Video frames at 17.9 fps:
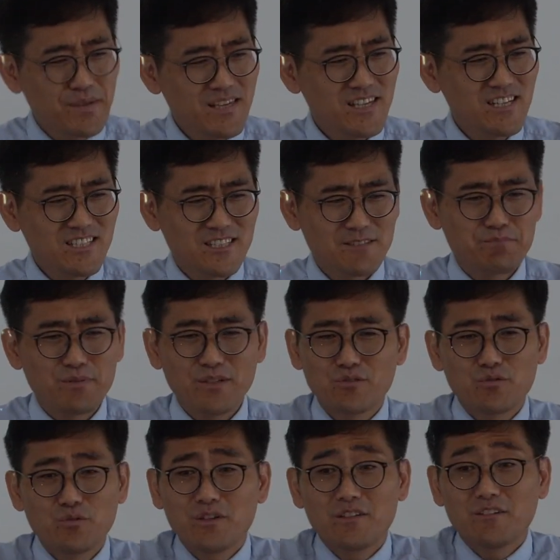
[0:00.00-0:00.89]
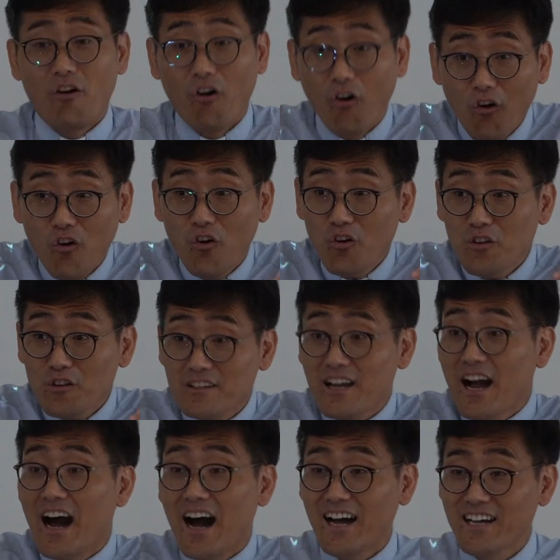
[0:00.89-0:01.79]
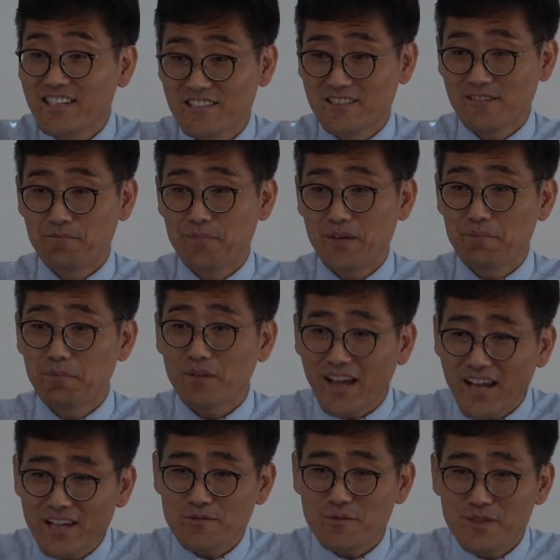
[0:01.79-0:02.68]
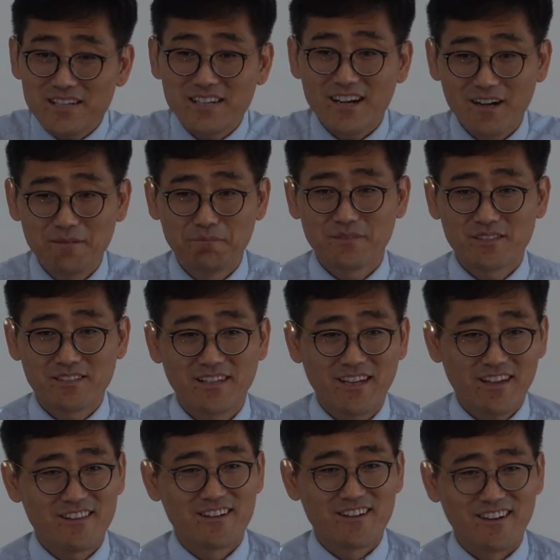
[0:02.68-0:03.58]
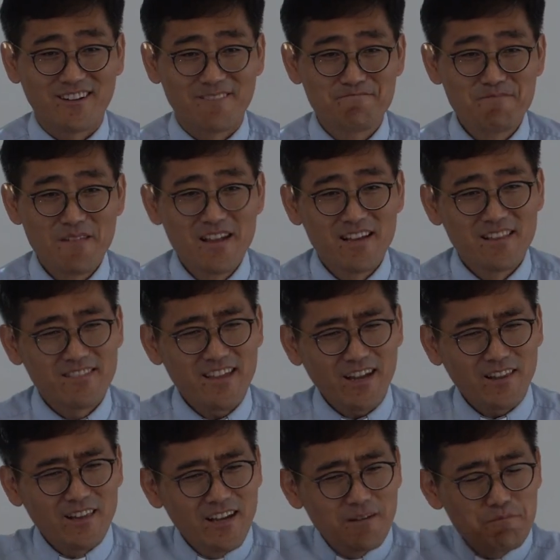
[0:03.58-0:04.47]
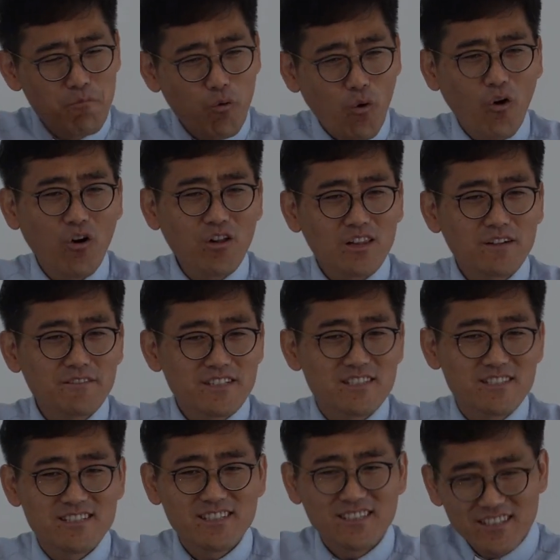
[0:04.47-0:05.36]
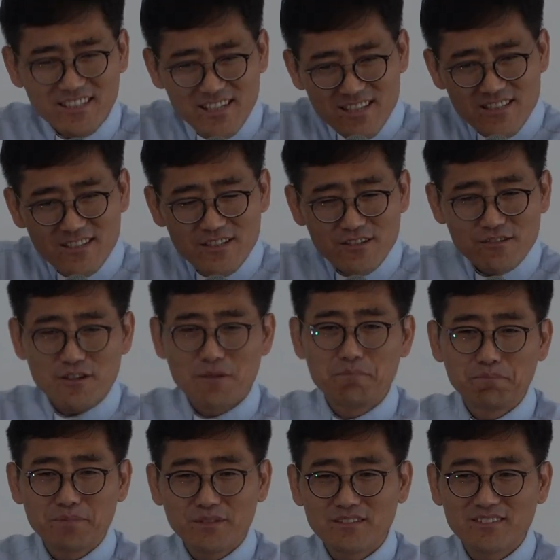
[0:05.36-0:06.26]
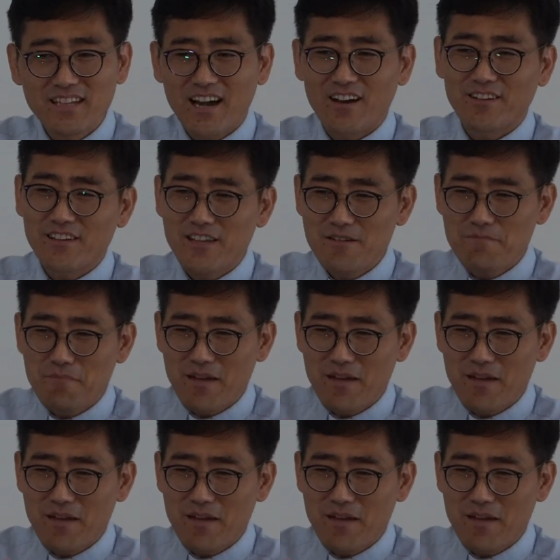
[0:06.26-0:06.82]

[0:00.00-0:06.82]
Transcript: Peace between all kinds of people as we come together. That wall of hostility is crumpled down.